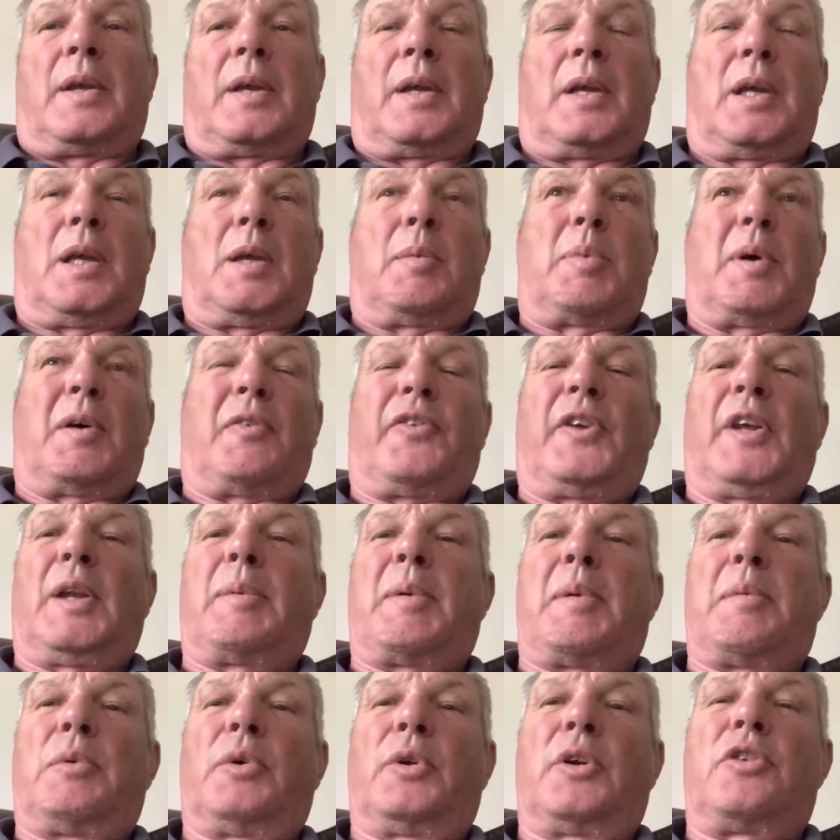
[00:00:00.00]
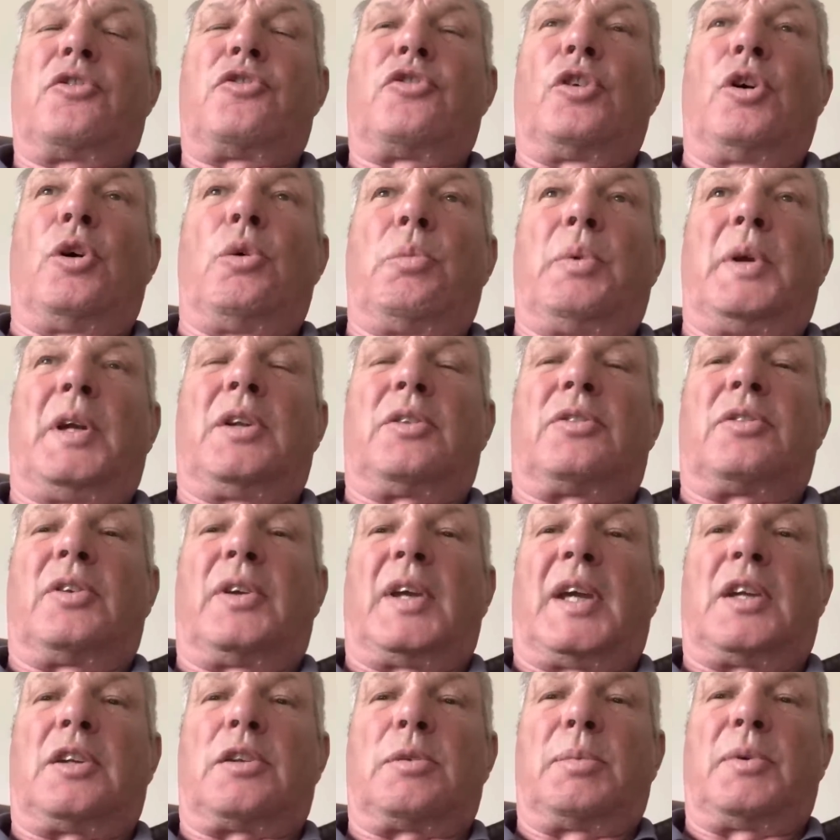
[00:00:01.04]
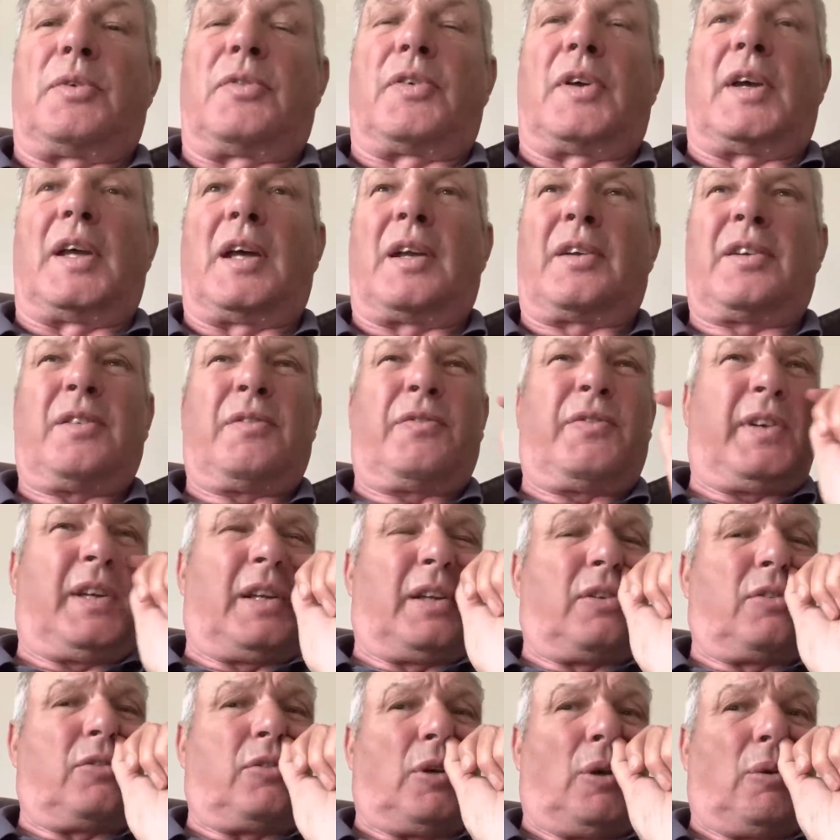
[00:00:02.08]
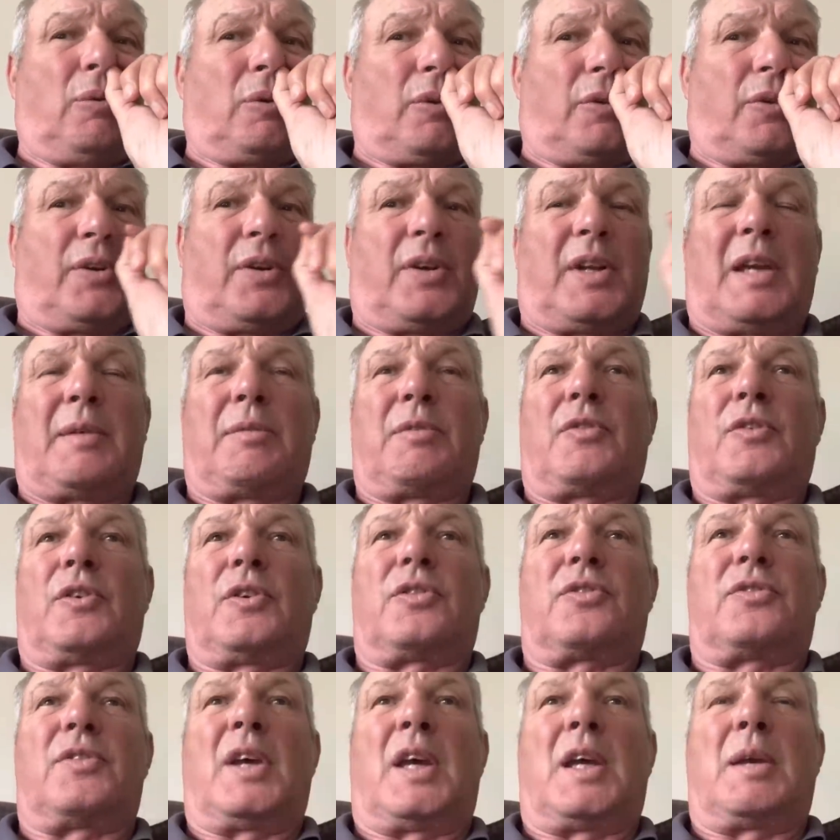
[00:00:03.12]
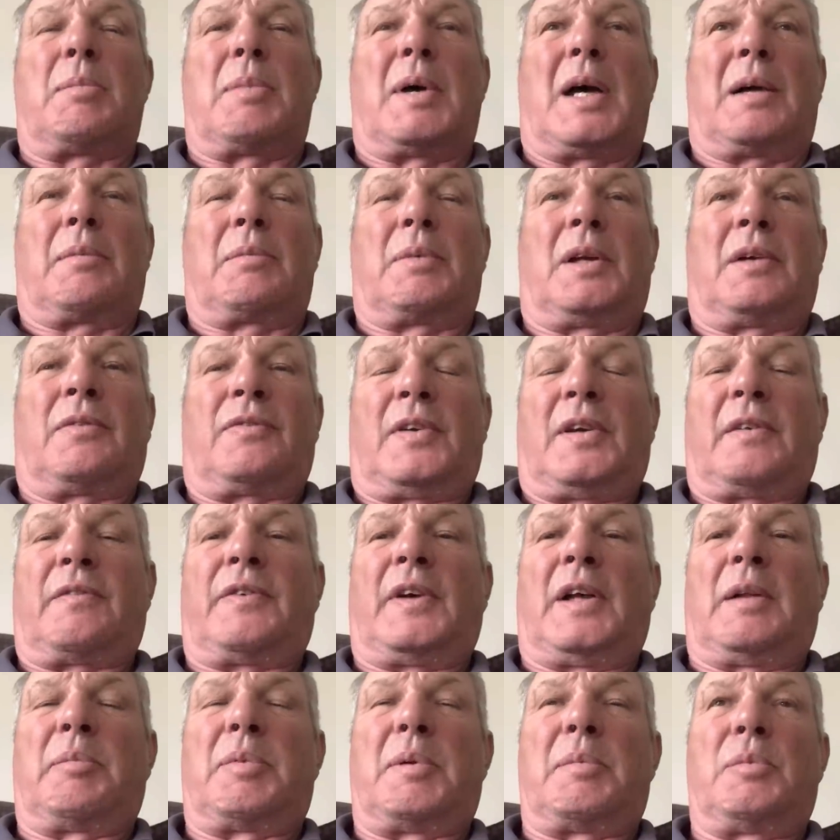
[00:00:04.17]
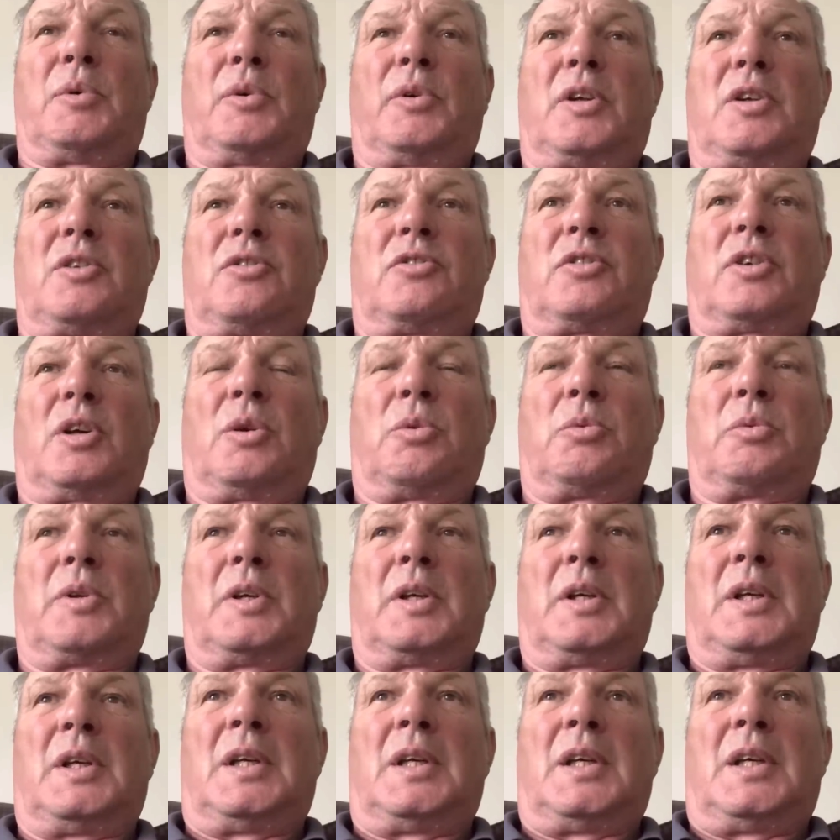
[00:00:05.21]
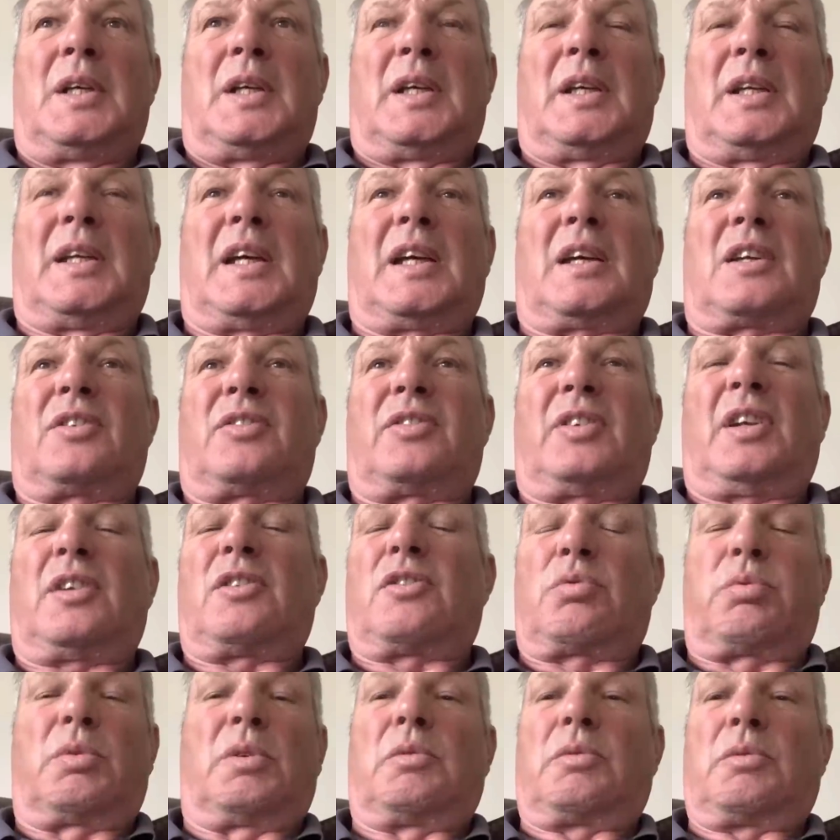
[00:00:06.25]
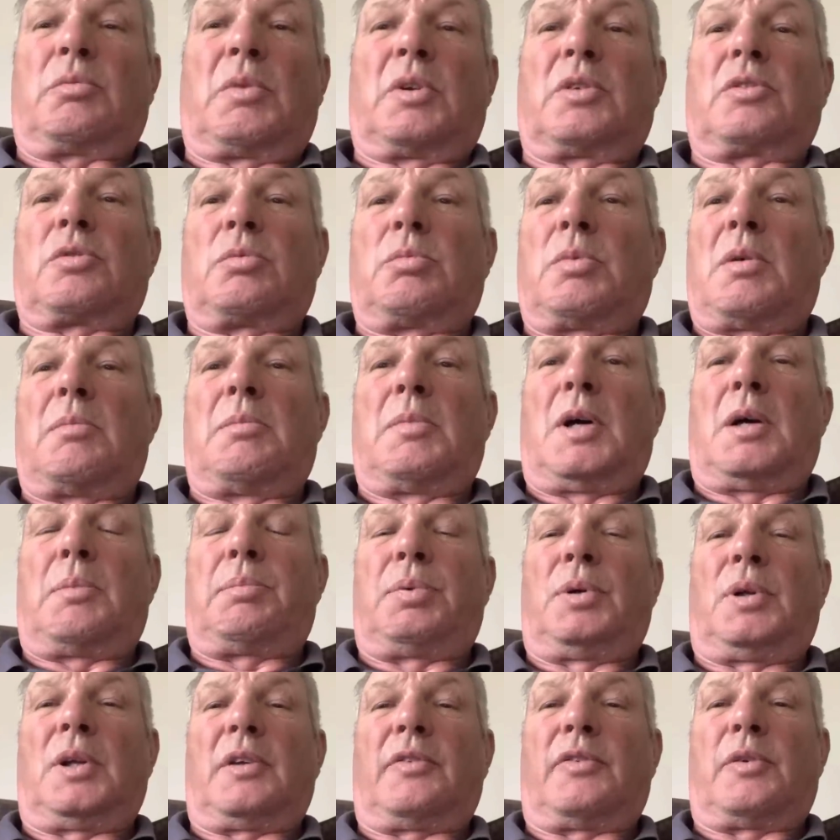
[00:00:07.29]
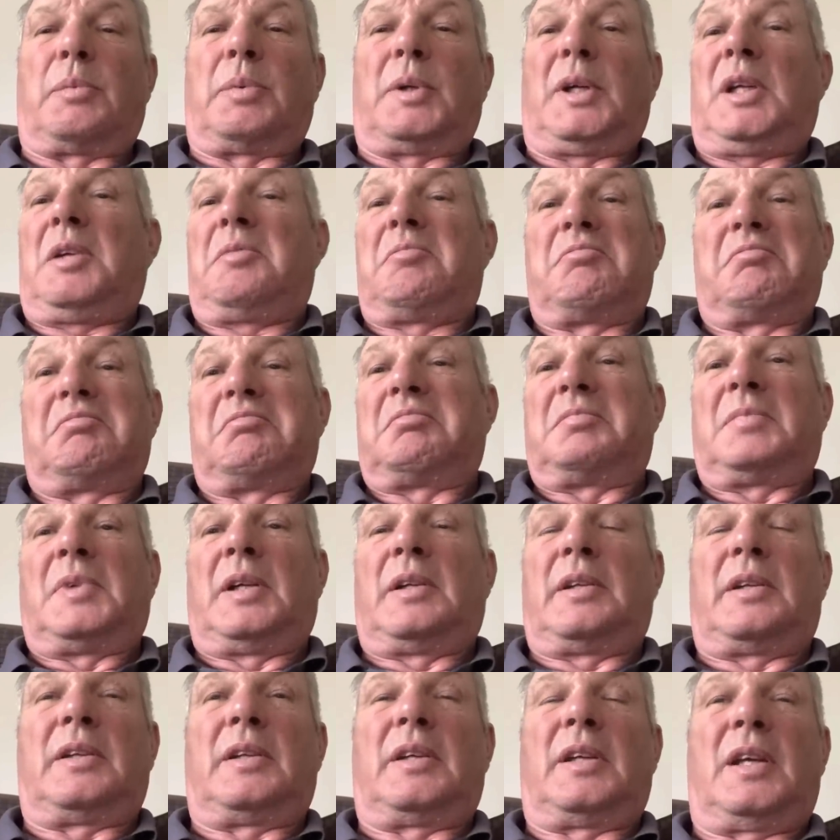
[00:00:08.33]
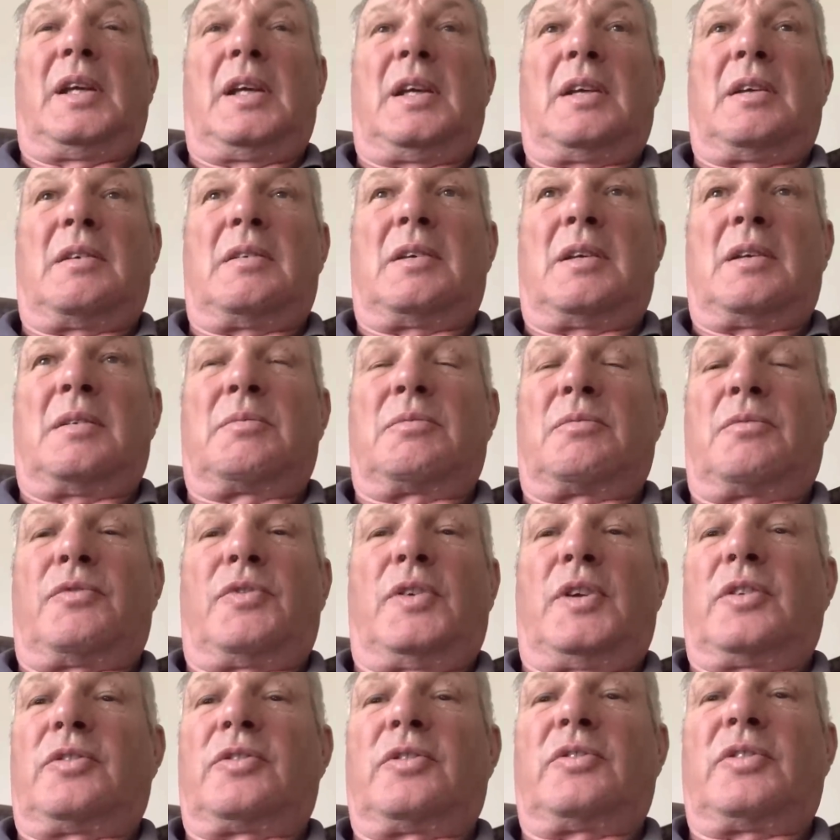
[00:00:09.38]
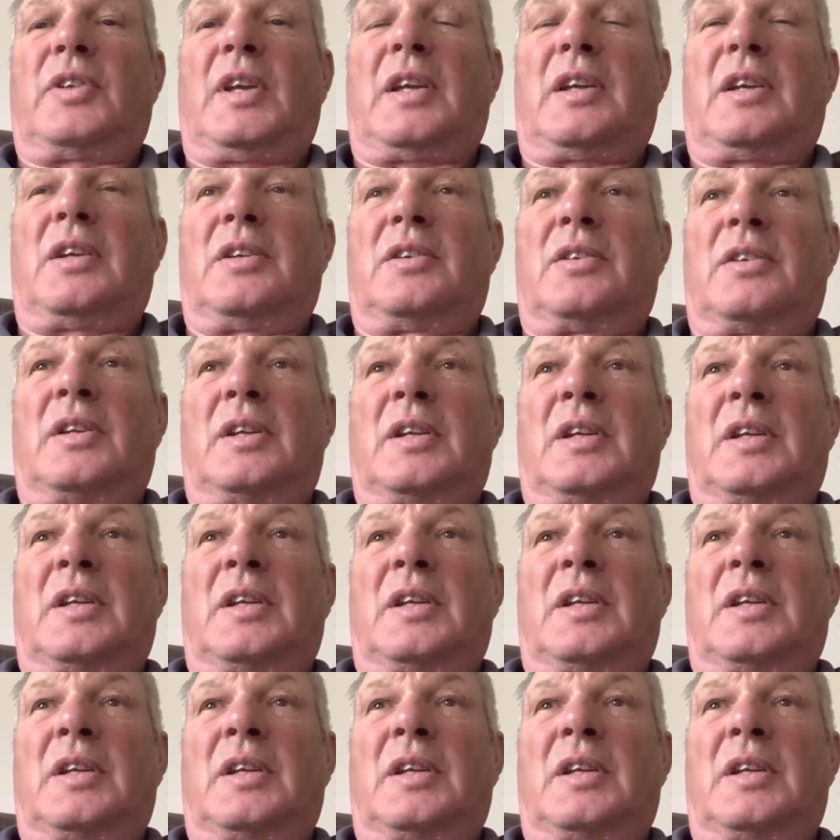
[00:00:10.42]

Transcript: But I feel a bit more in tune with it today, to be fair. I didn't feel in tune the other day, my first day back, but I felt a bit more in tune. And like I said, I just wanted one more pull off a bream. And I'm first or second.